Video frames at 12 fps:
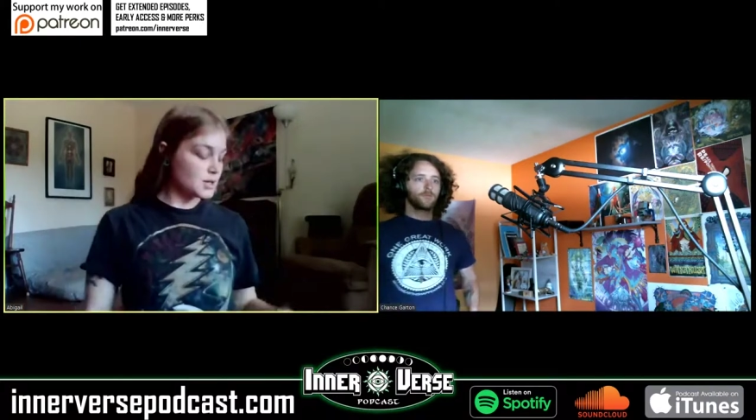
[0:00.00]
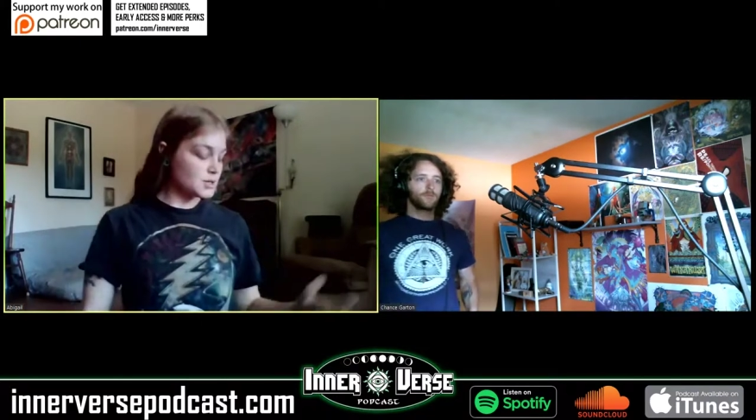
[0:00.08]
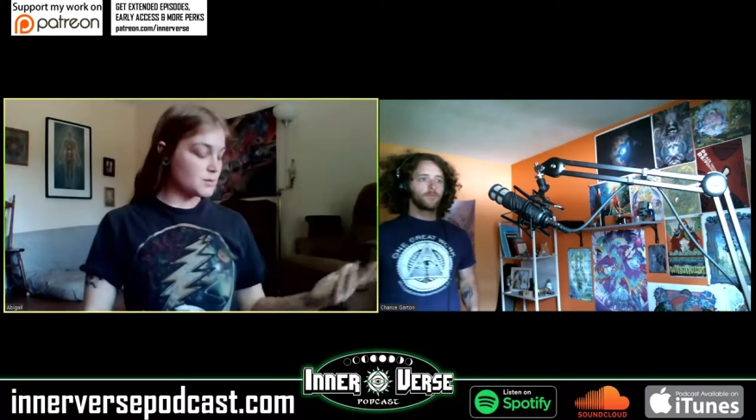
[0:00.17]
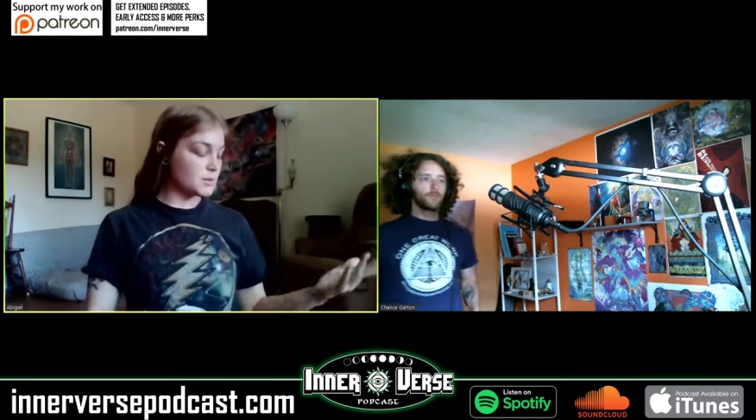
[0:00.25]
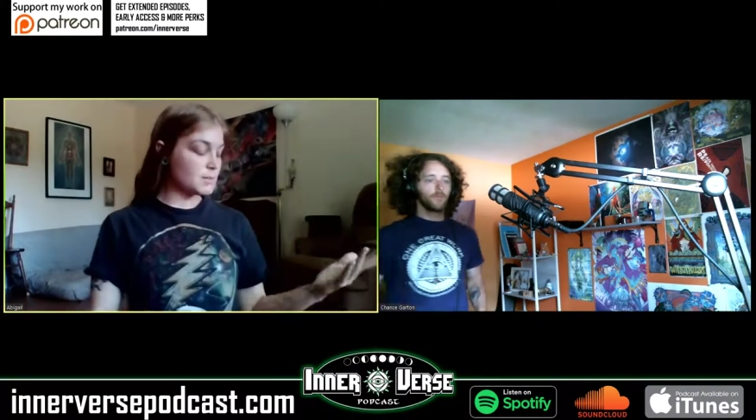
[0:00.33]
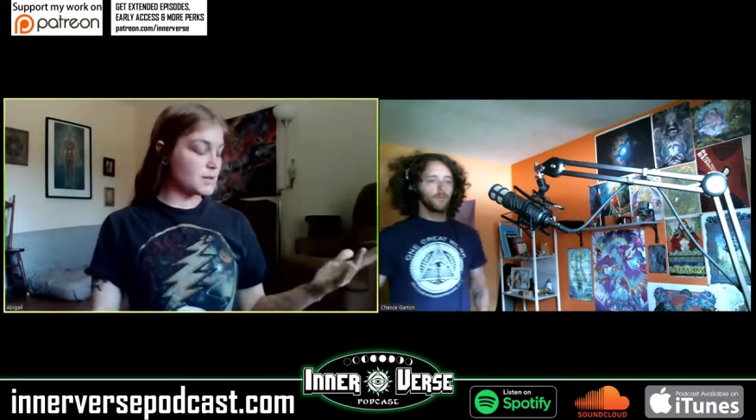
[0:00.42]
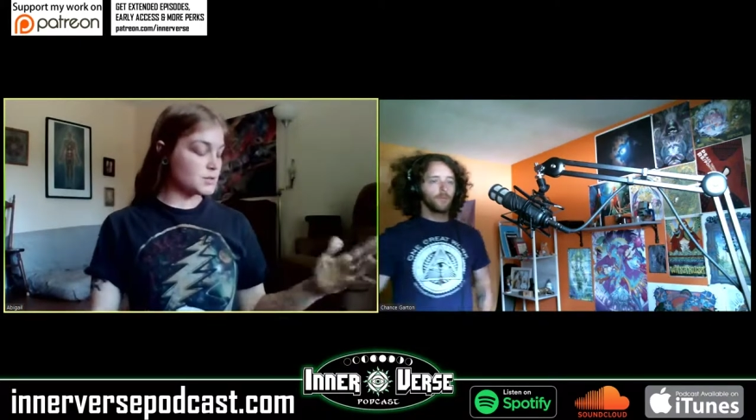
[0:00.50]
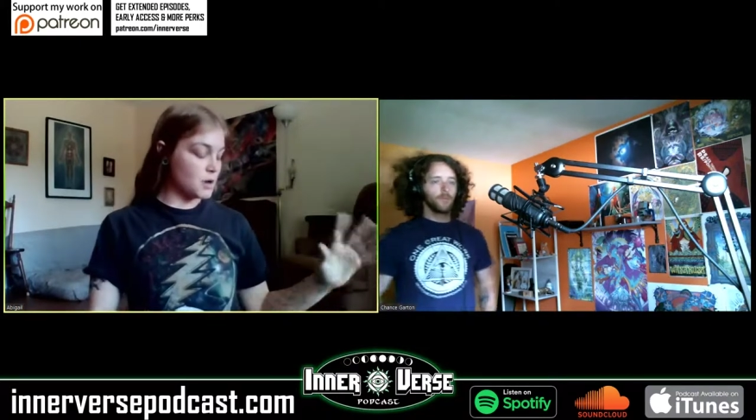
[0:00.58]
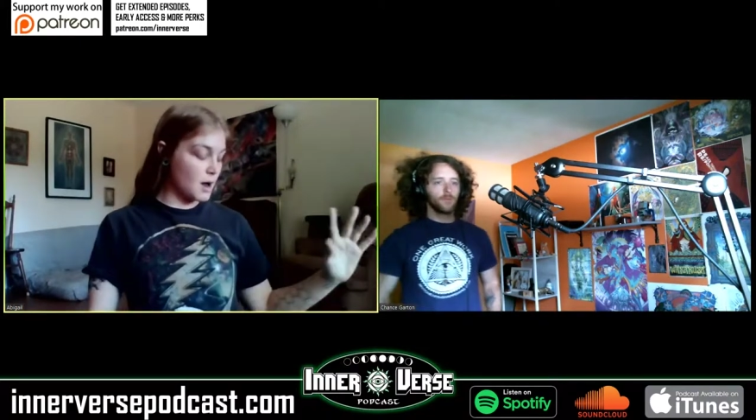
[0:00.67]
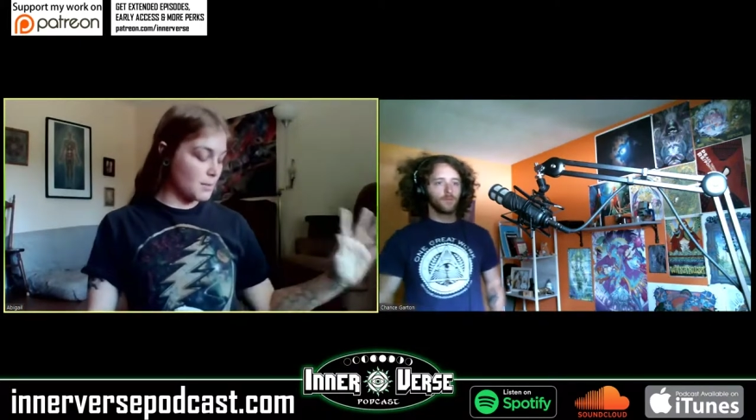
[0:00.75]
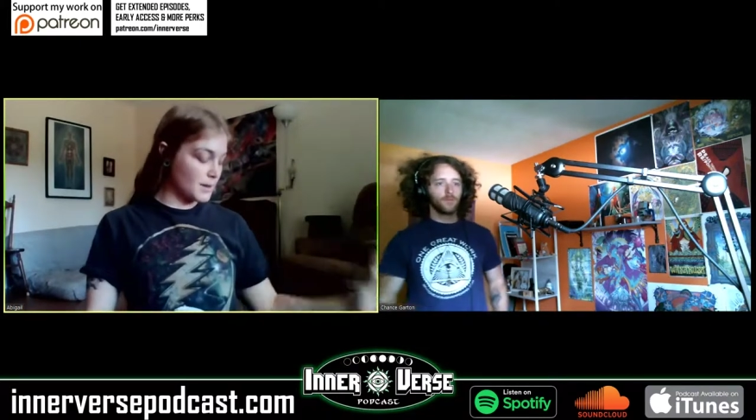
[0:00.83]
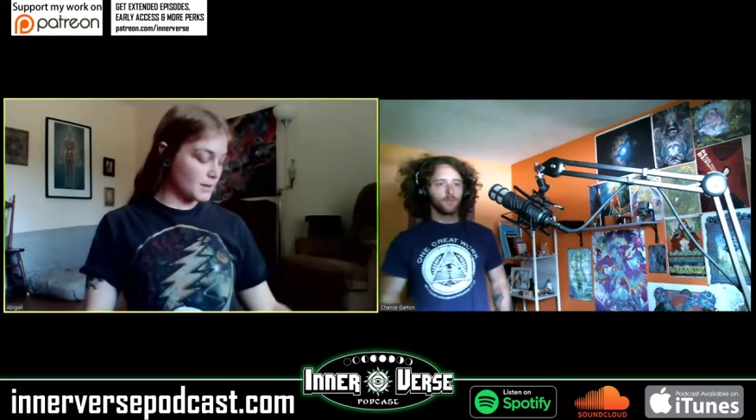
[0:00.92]
So maybe
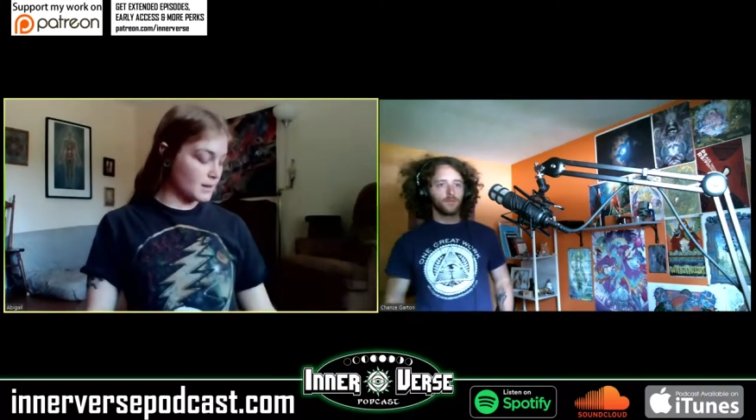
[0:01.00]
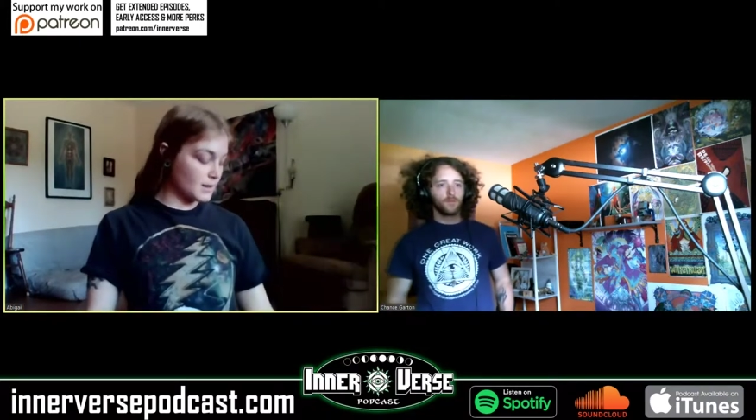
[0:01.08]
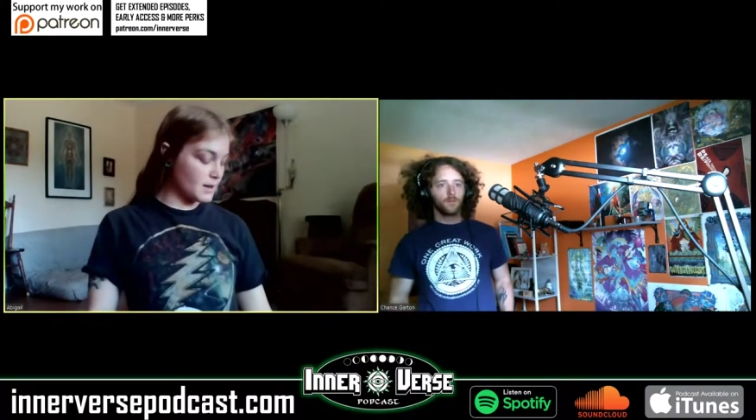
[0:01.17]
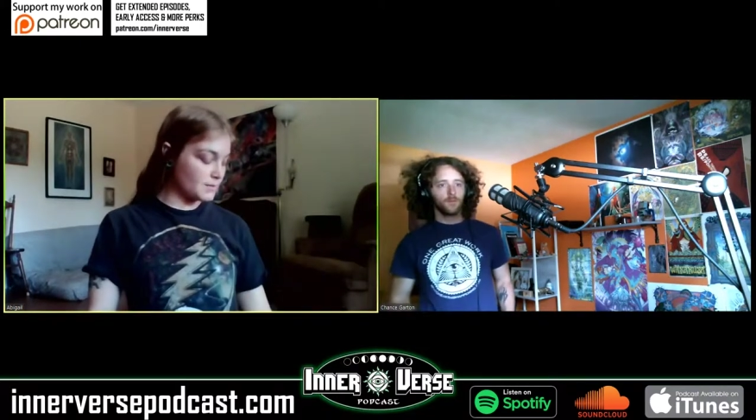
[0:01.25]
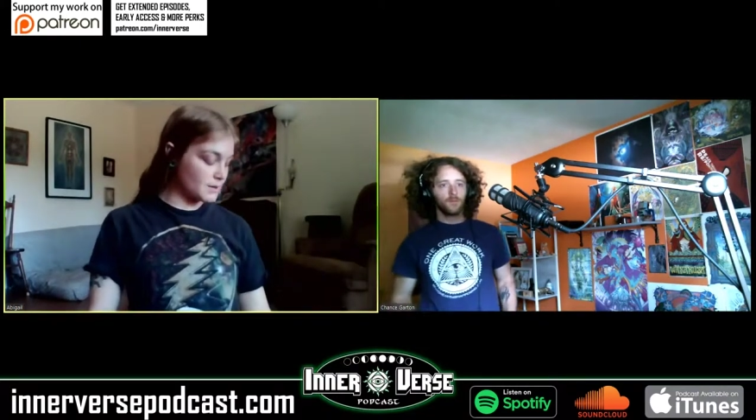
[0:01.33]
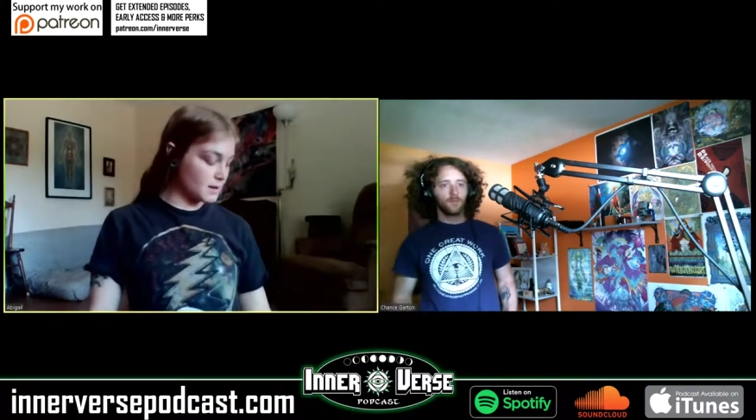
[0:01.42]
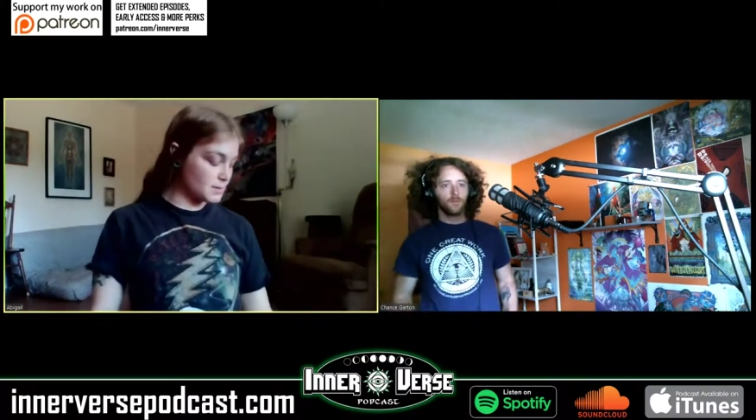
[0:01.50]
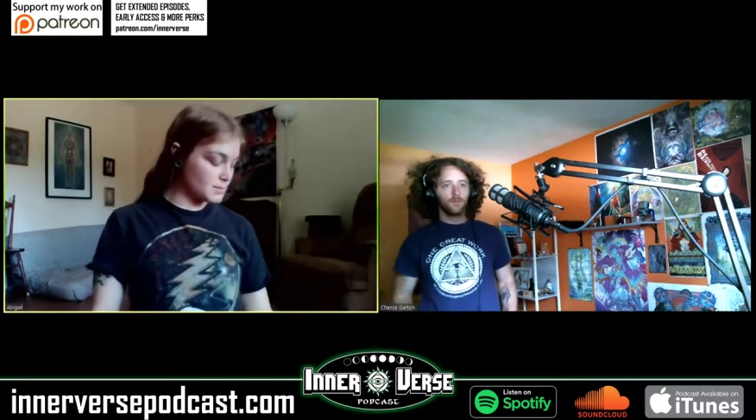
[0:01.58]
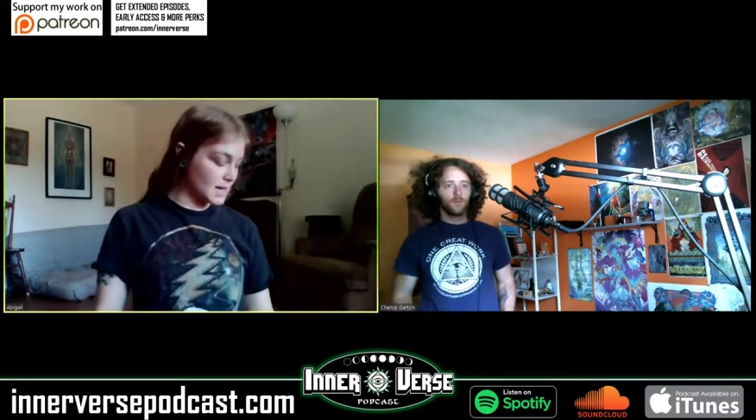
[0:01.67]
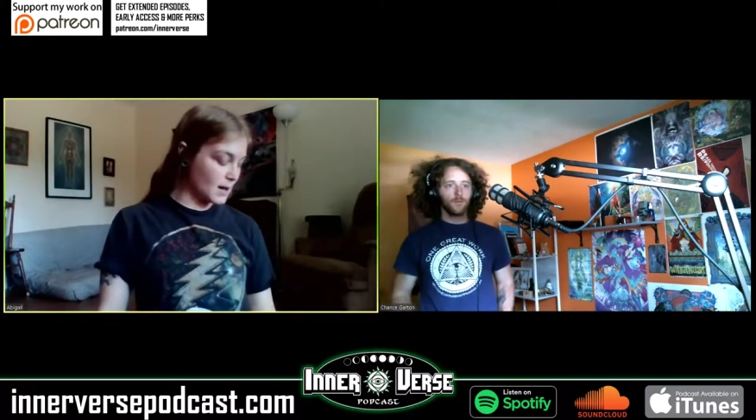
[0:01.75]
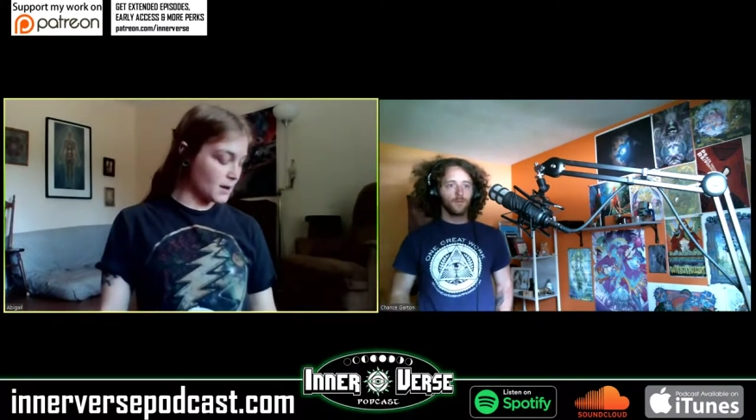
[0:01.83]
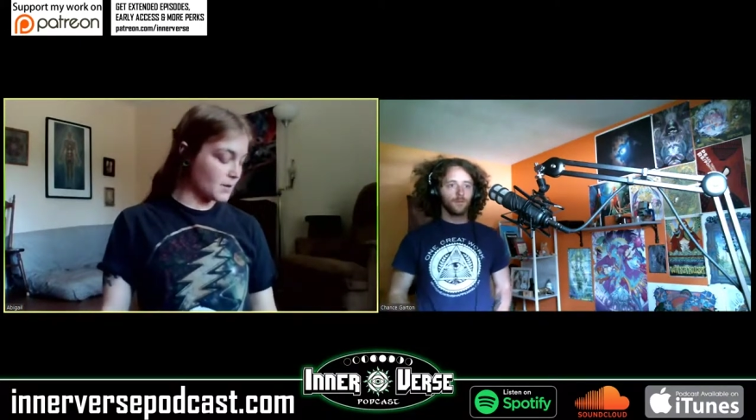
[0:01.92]
dropping the left arm
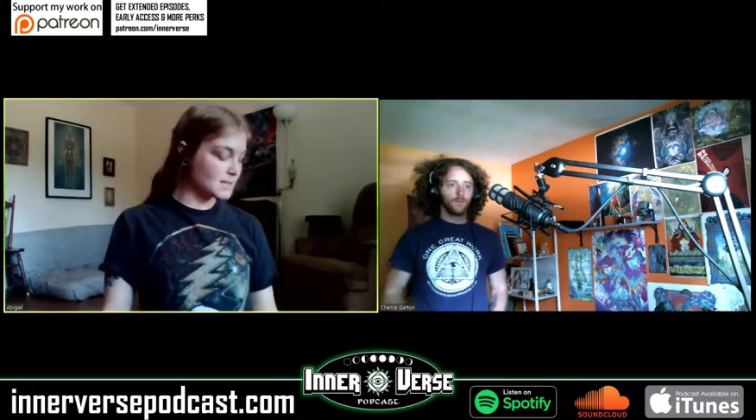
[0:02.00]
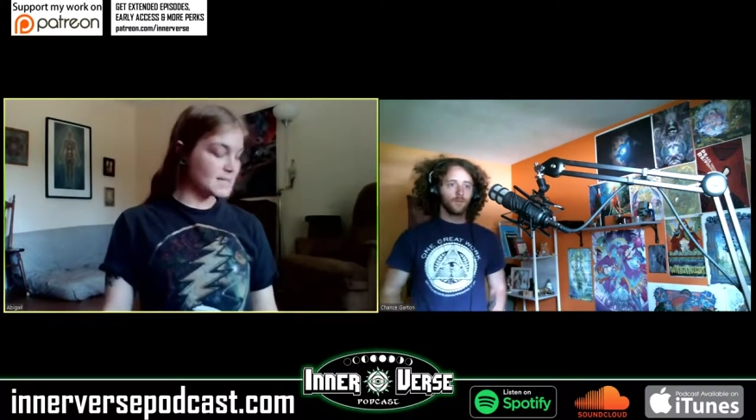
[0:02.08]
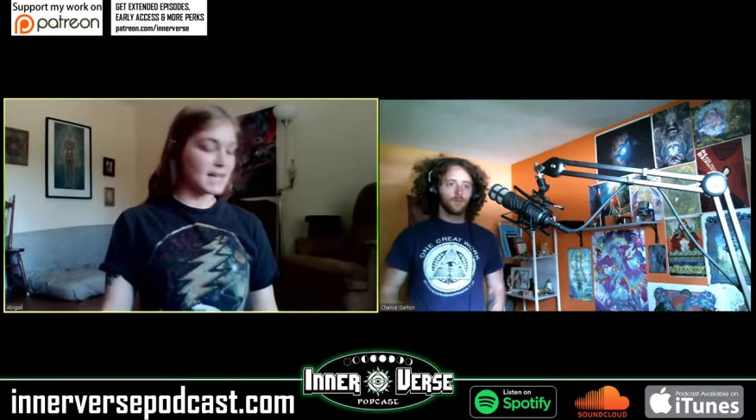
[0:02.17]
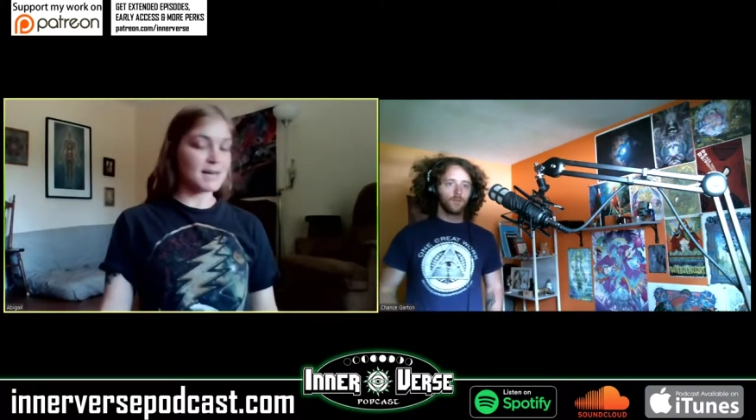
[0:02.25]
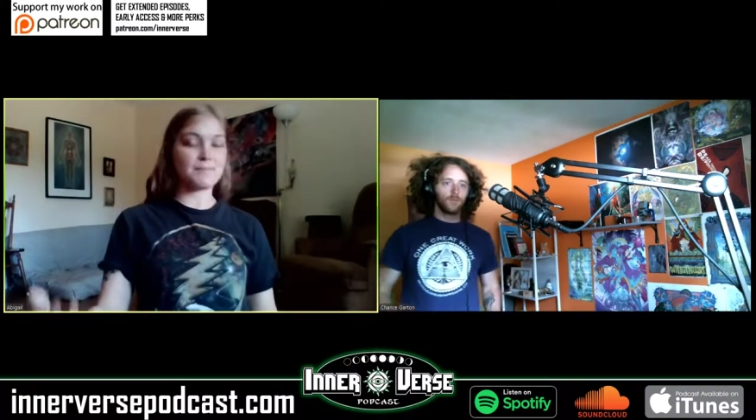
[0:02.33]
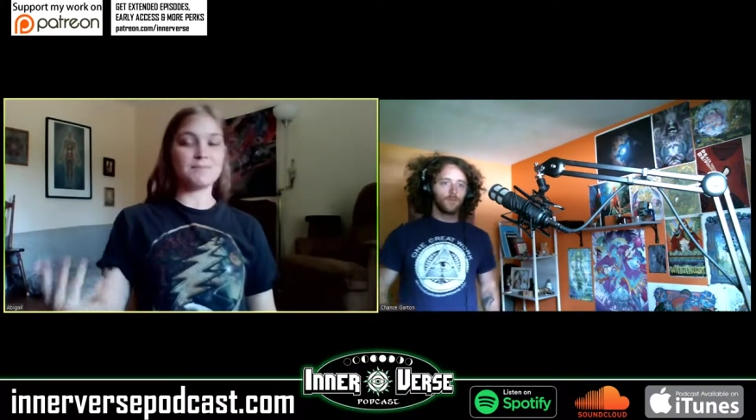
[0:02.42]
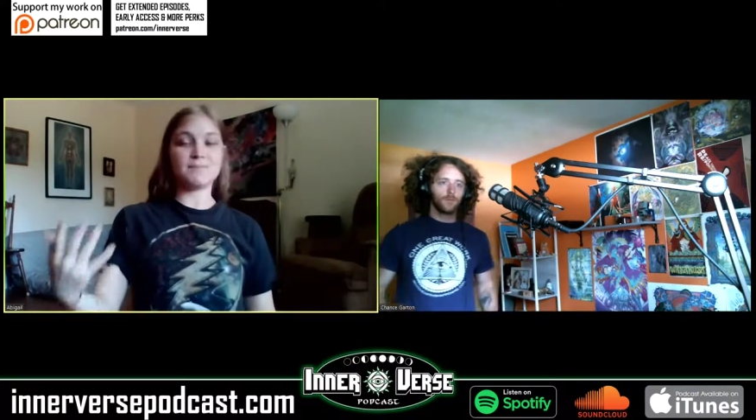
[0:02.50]
down, take a